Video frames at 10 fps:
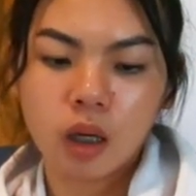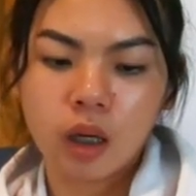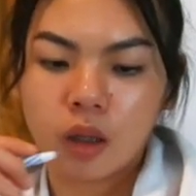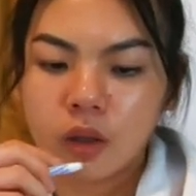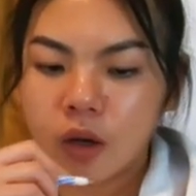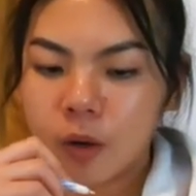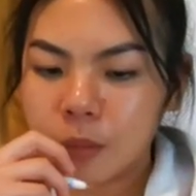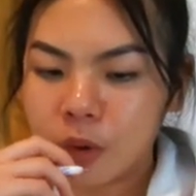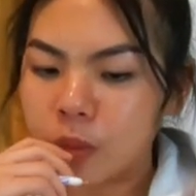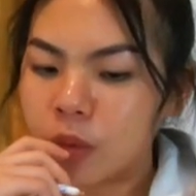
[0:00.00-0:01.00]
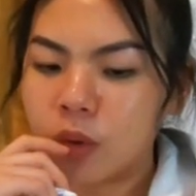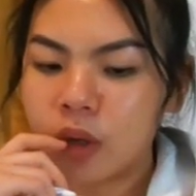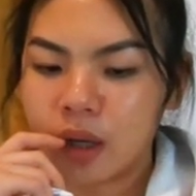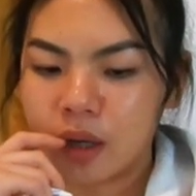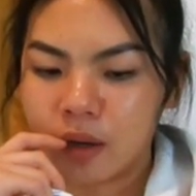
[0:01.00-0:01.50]
A lot of people
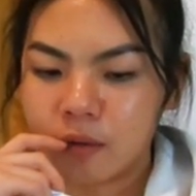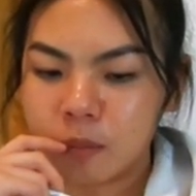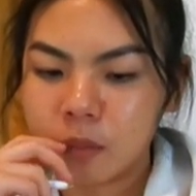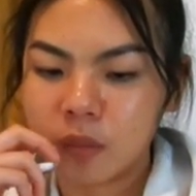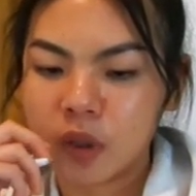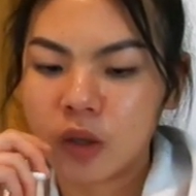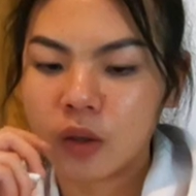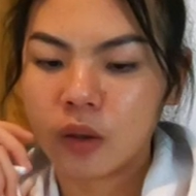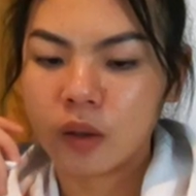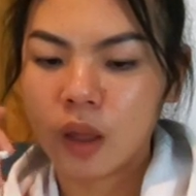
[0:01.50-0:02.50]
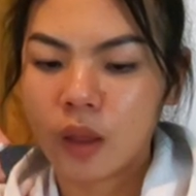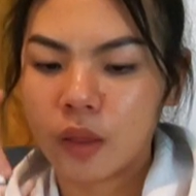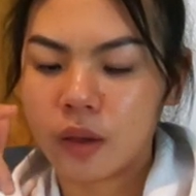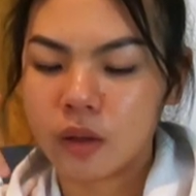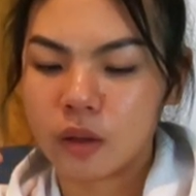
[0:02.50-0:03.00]
have
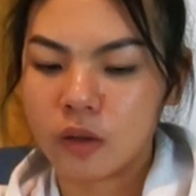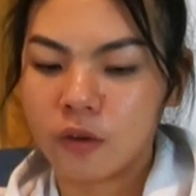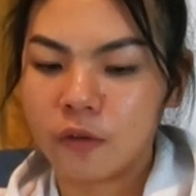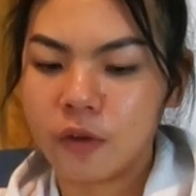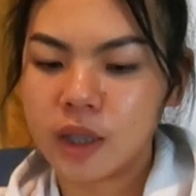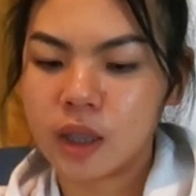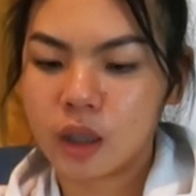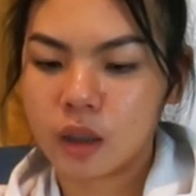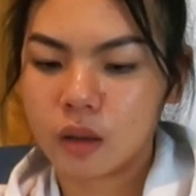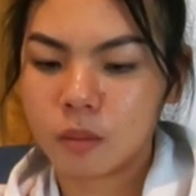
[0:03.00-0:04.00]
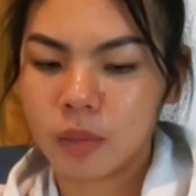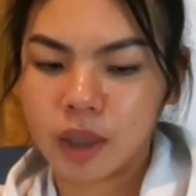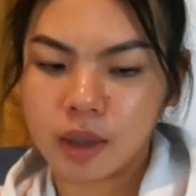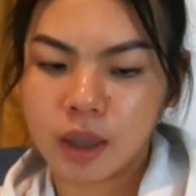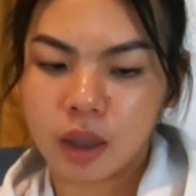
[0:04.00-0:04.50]
the fixed
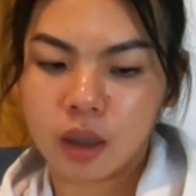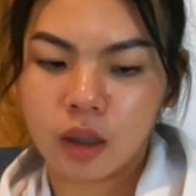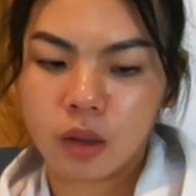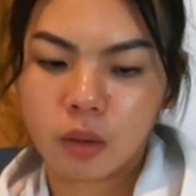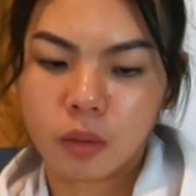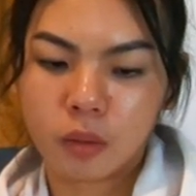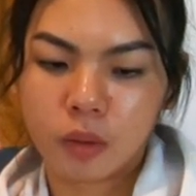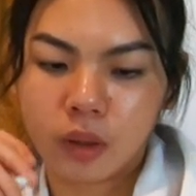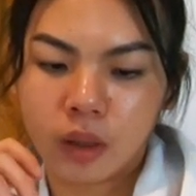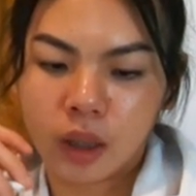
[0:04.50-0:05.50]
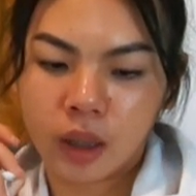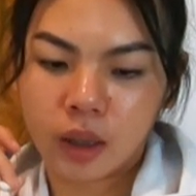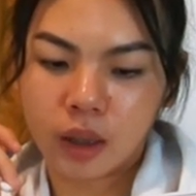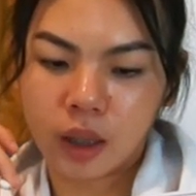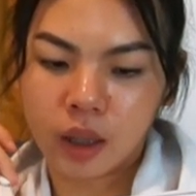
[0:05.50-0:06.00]
mindset. They
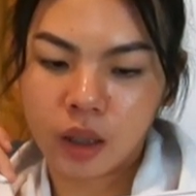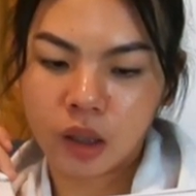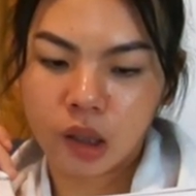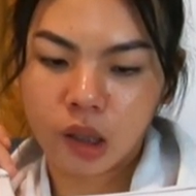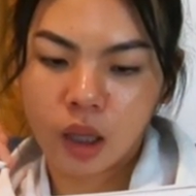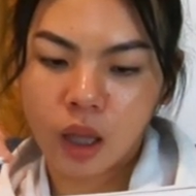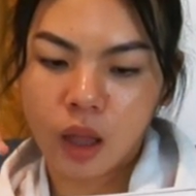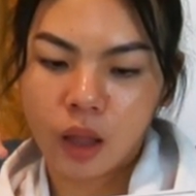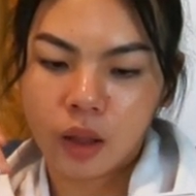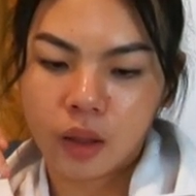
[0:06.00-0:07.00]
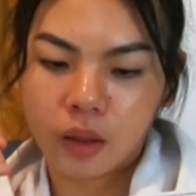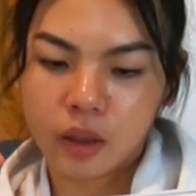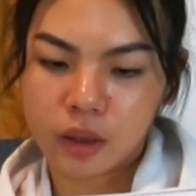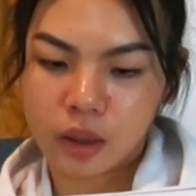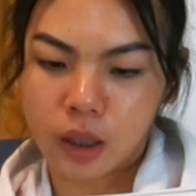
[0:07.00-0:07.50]
think the
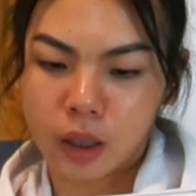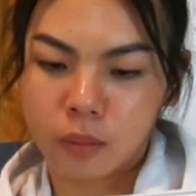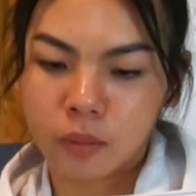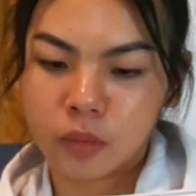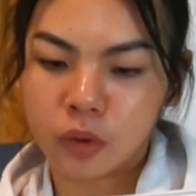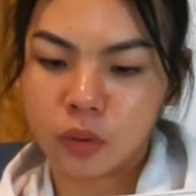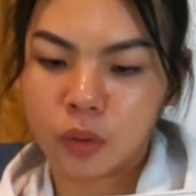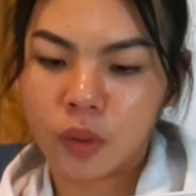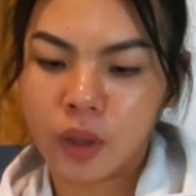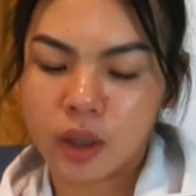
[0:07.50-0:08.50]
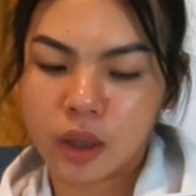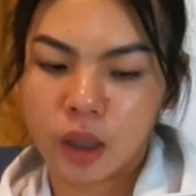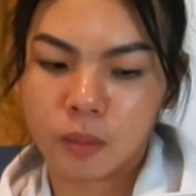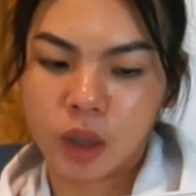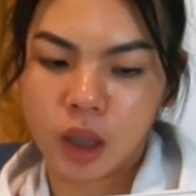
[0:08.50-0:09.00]
same, do the
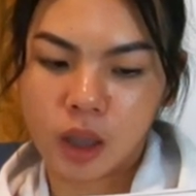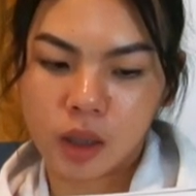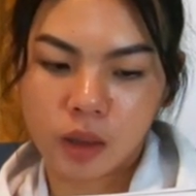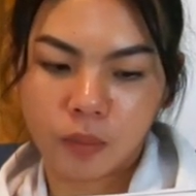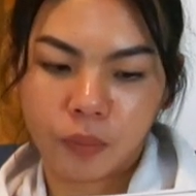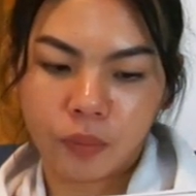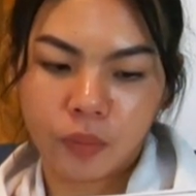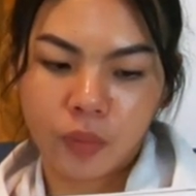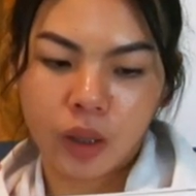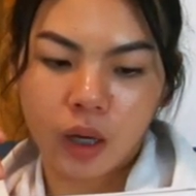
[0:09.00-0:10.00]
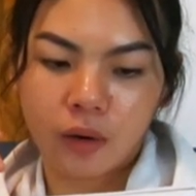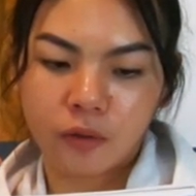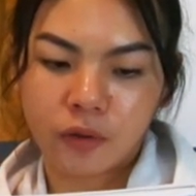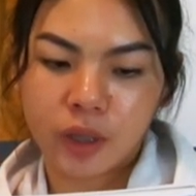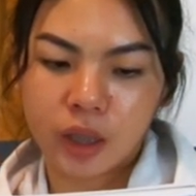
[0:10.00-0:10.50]
same things,
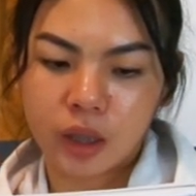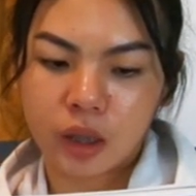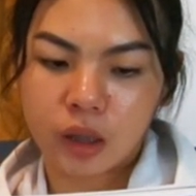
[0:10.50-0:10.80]
afraid